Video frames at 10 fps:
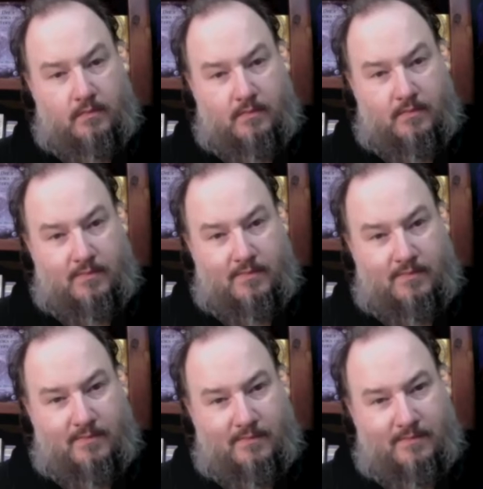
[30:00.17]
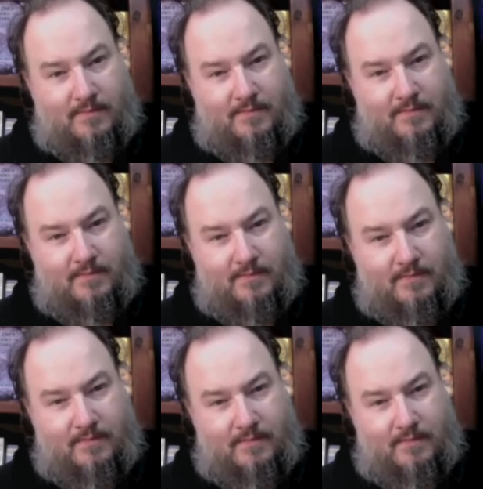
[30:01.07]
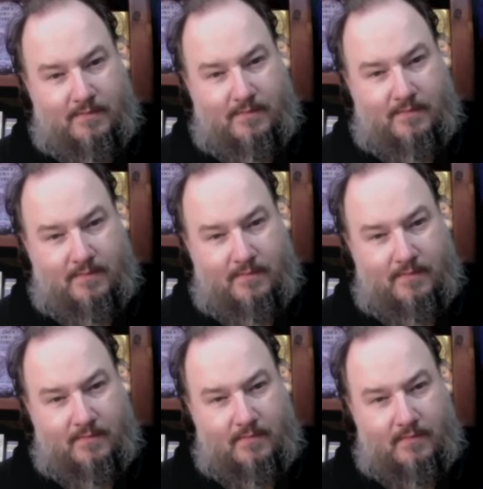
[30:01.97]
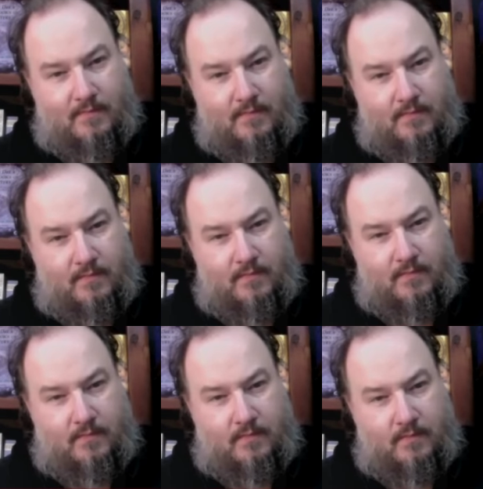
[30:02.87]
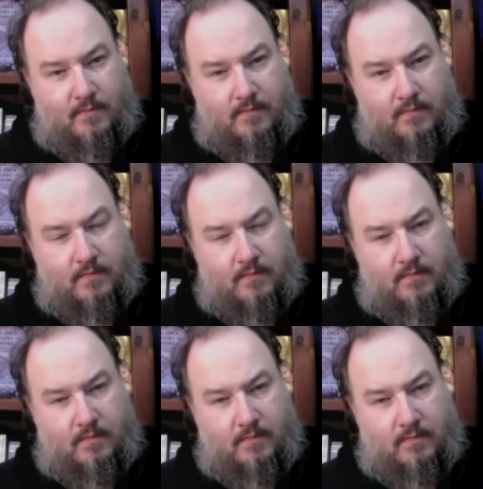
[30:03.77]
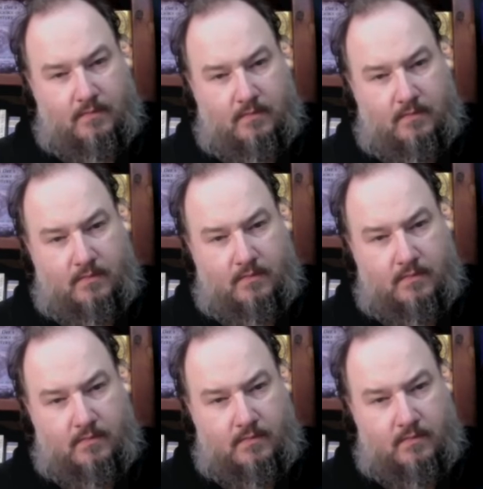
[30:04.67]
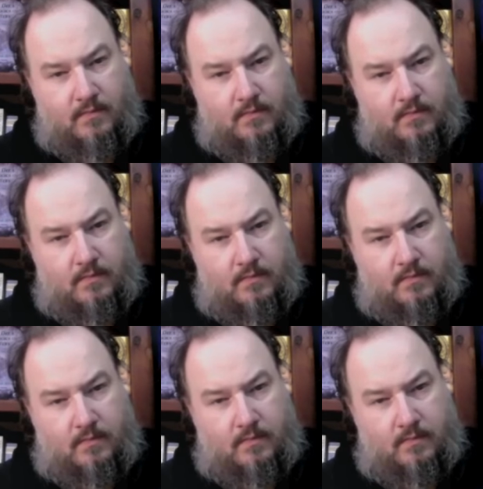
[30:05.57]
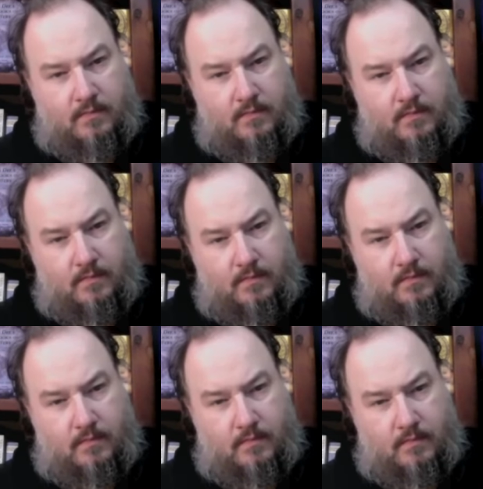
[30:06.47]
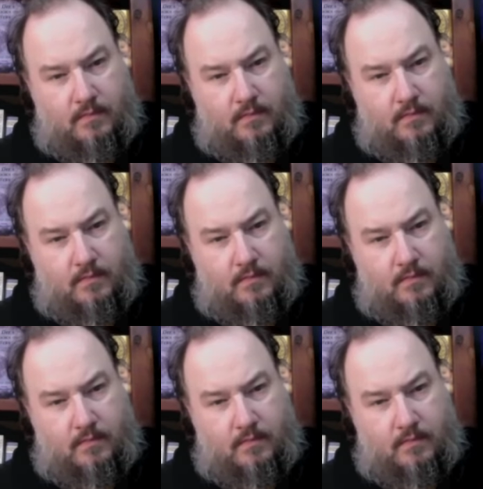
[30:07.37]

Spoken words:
(silent)